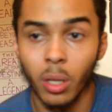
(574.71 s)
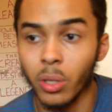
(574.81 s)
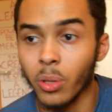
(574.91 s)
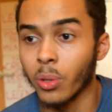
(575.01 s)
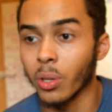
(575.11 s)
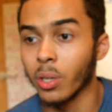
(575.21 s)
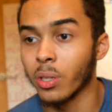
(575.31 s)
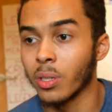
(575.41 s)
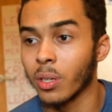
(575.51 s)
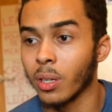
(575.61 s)
you
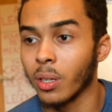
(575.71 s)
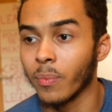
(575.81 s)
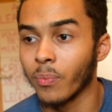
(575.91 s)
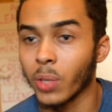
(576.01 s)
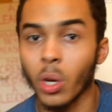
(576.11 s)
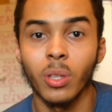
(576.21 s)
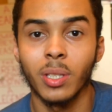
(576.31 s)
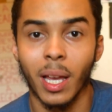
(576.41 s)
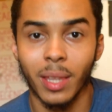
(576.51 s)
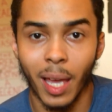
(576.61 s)
could
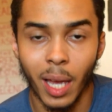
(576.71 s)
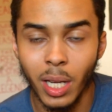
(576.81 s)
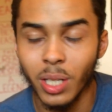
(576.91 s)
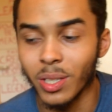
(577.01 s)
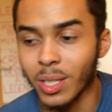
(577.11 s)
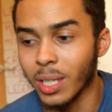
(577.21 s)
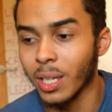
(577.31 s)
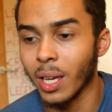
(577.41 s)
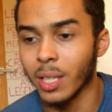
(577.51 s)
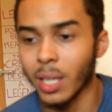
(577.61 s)
contact that agency
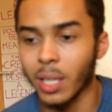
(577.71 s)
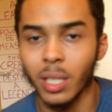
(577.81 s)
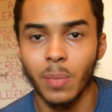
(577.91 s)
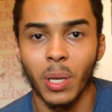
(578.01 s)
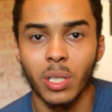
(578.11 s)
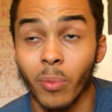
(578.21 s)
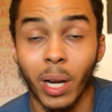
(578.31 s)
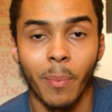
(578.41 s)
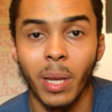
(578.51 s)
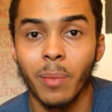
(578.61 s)
and say, this person
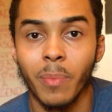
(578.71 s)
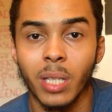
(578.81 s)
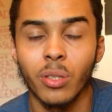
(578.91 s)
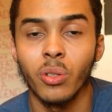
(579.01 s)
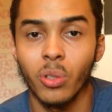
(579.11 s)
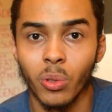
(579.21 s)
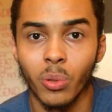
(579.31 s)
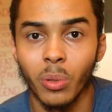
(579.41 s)
recommended me to you.